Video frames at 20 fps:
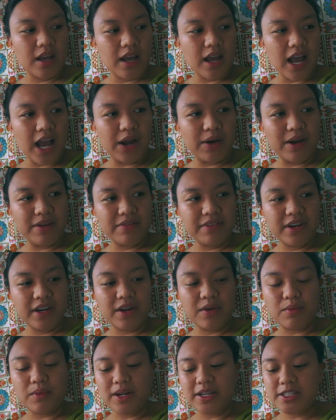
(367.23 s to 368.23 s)
However,
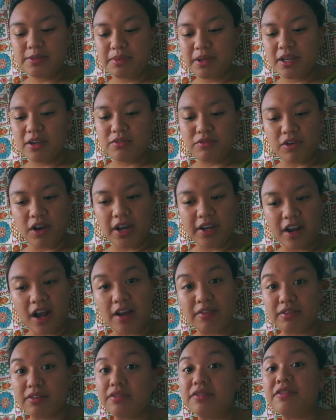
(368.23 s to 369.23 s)
it was being run
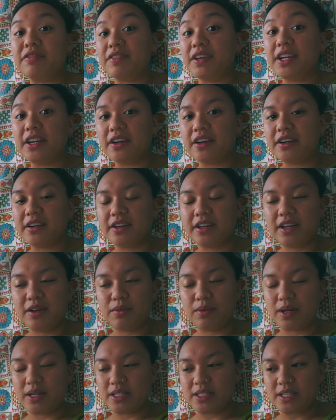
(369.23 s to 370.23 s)
off of fear. It
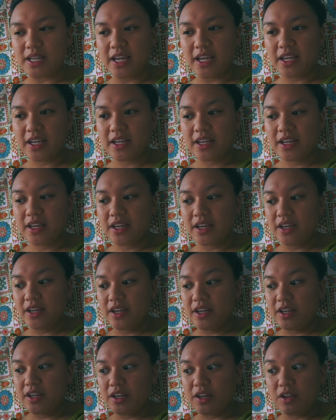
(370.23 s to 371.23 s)
was like,
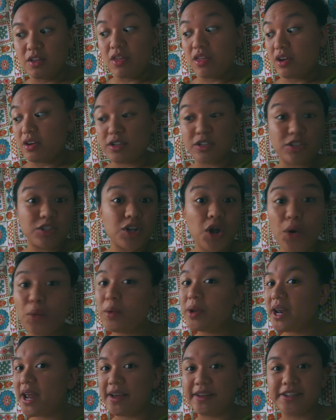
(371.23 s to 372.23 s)
there's no
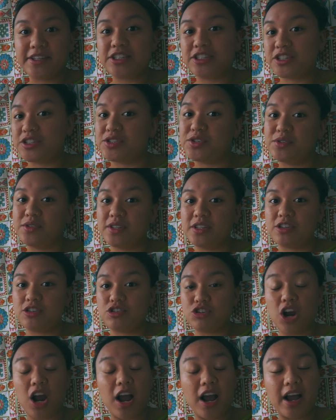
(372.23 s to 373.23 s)
one else to do this
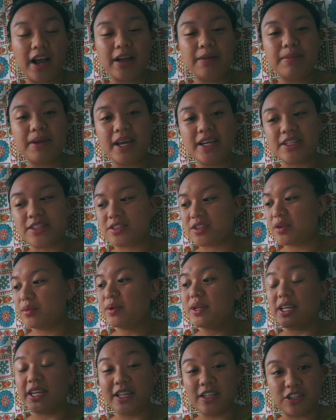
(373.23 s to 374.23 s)
job, and so
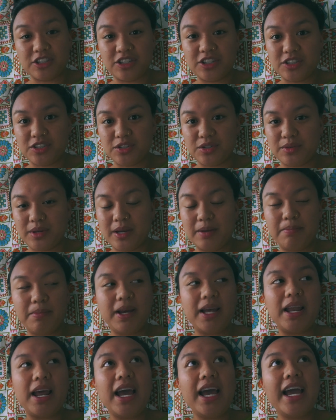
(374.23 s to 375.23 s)
we need you to do it.
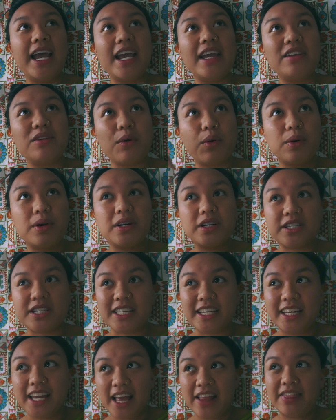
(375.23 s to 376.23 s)
But in order to
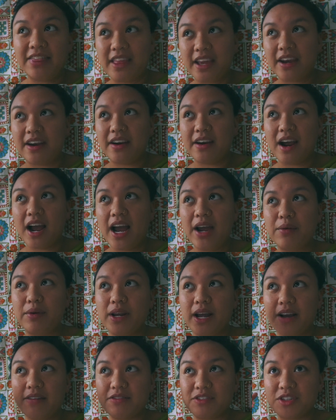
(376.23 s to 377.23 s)
get there, I would
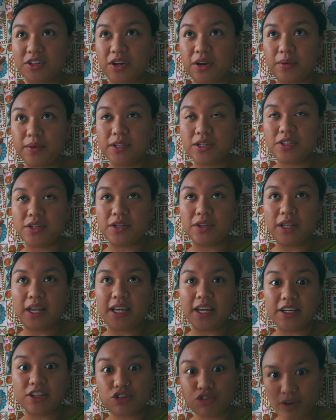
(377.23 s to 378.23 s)
have to go into
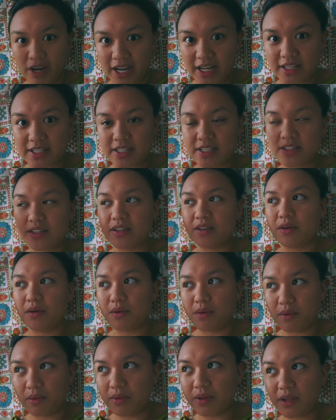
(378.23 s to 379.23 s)
like a trance,
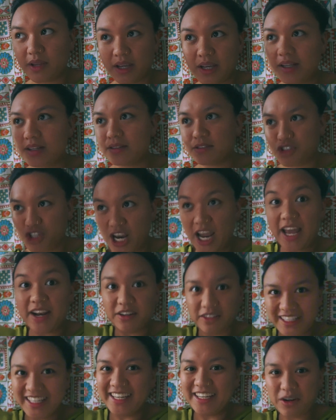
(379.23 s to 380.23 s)
like
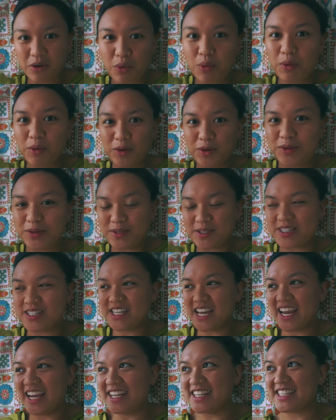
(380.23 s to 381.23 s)
channeling oracle
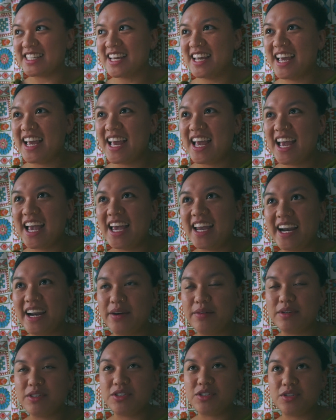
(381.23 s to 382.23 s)
state. And I
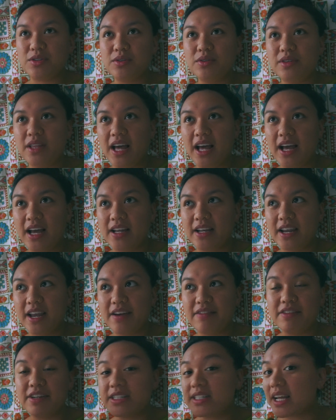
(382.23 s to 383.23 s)
would do that
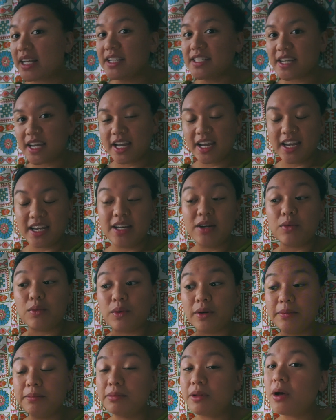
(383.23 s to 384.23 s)
every Sunday, and it
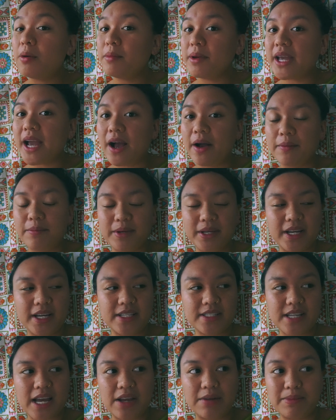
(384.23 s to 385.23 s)
would blow me out
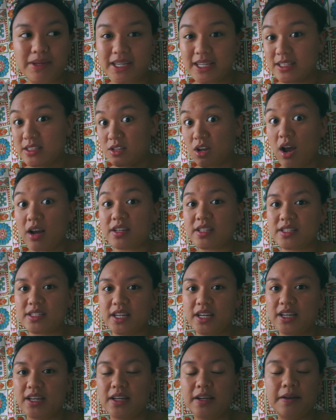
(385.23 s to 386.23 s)
because I'd be
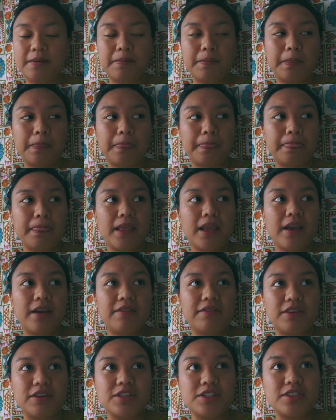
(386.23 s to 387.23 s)
exhausted.
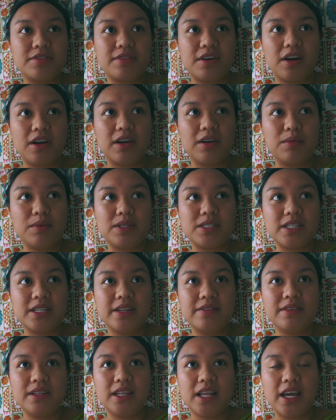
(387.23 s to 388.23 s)
First of all, it wasn't
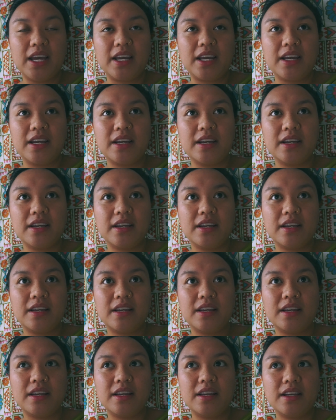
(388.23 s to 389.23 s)
even like
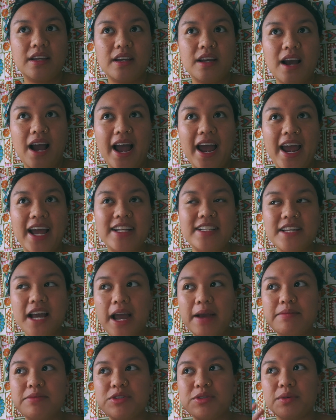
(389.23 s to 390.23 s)
I had
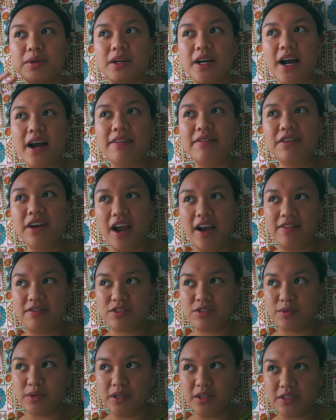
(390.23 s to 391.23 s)
time to recover
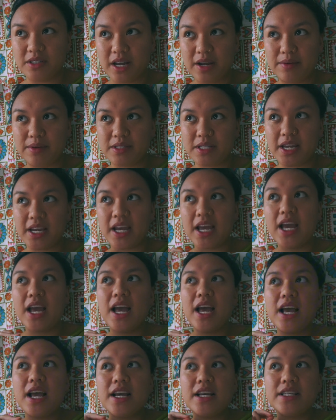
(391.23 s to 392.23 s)
afterwards. I was like
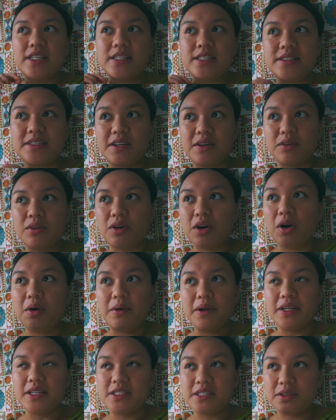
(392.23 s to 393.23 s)
still
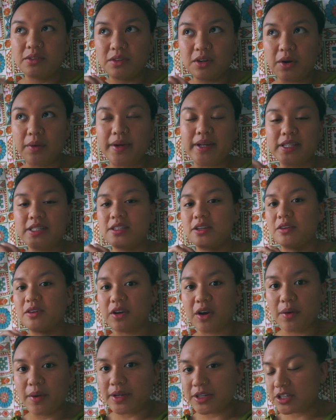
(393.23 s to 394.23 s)
going,
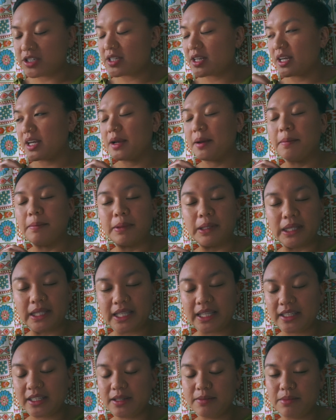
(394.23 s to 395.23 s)
just
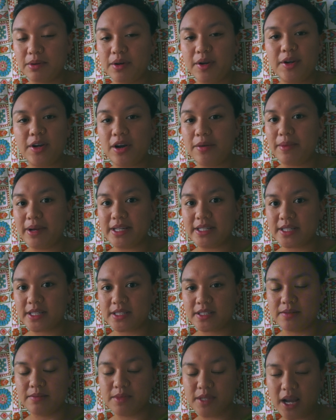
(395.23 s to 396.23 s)
completely burning all my
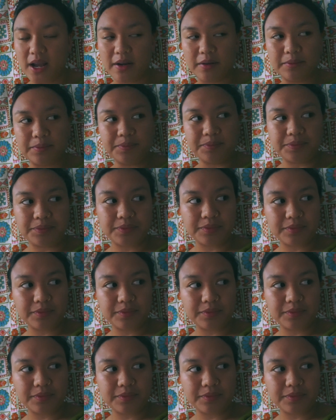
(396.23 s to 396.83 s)
systems out.